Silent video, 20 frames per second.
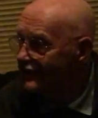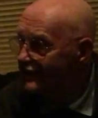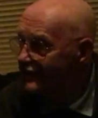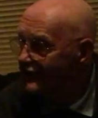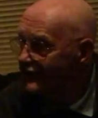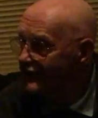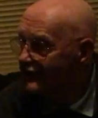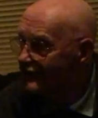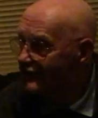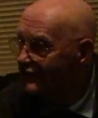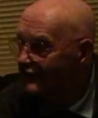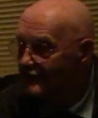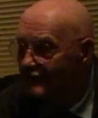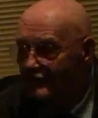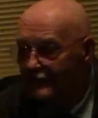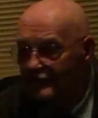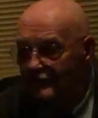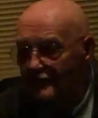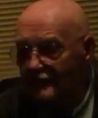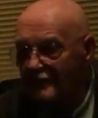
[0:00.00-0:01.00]
please, for Jim
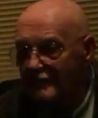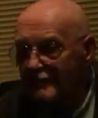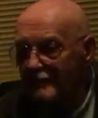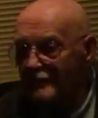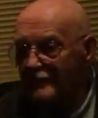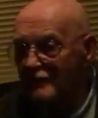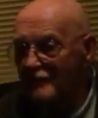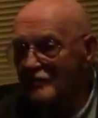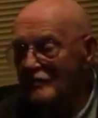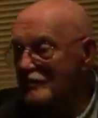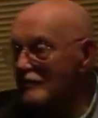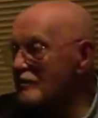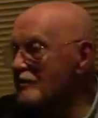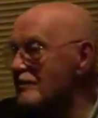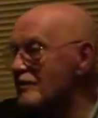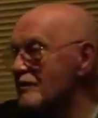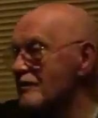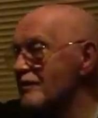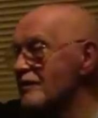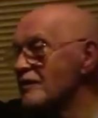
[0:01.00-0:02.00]
as we fade
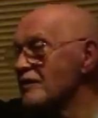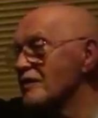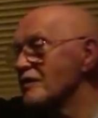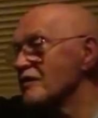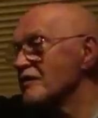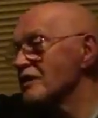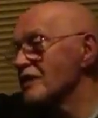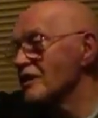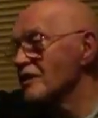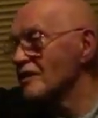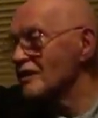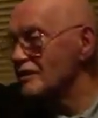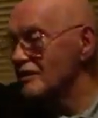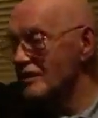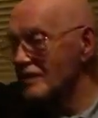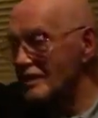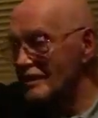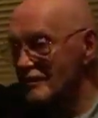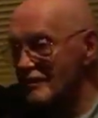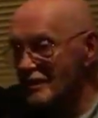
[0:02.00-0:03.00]
ourselves out. Thank you very
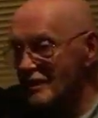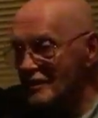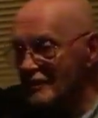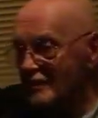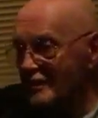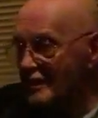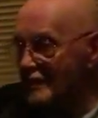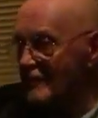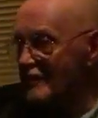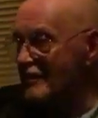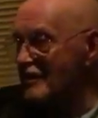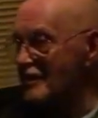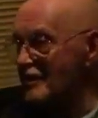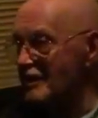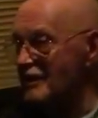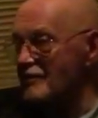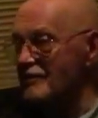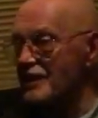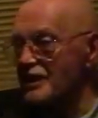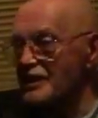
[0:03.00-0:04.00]
much indeed, and goodbye.